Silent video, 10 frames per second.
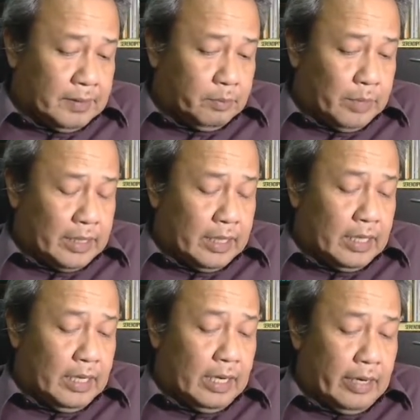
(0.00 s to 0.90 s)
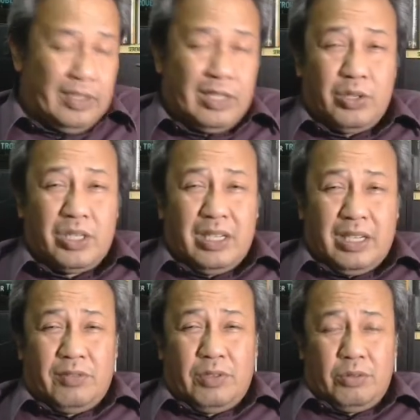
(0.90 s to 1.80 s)
Basically, high resolution, it
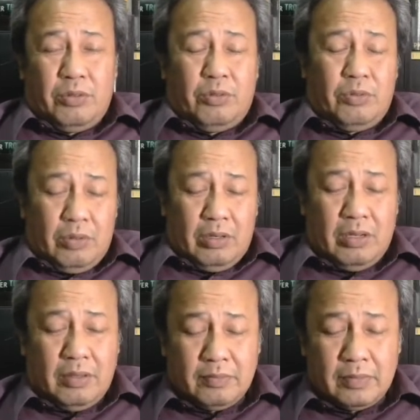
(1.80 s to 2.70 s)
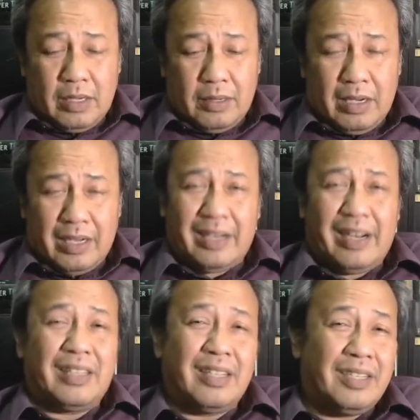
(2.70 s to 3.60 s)
gives you a
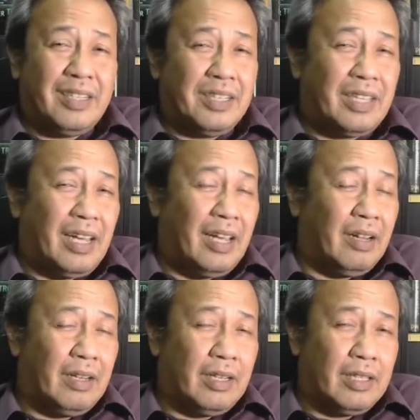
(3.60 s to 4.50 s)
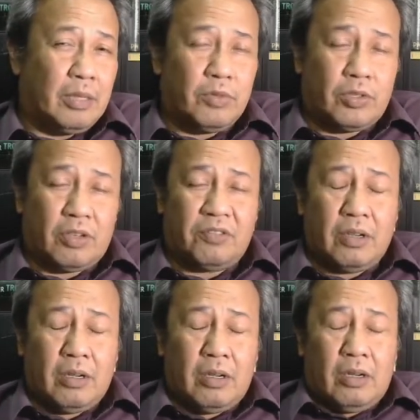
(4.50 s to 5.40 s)
greater detail in terms of
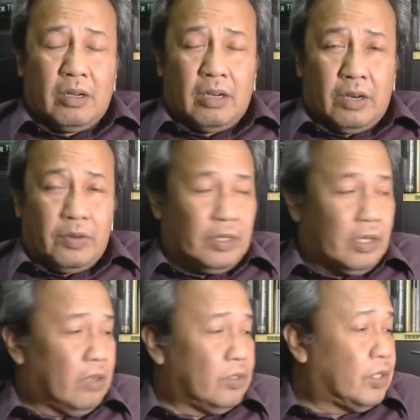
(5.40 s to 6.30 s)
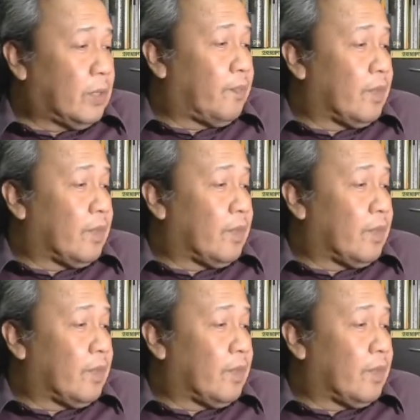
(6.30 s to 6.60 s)
results,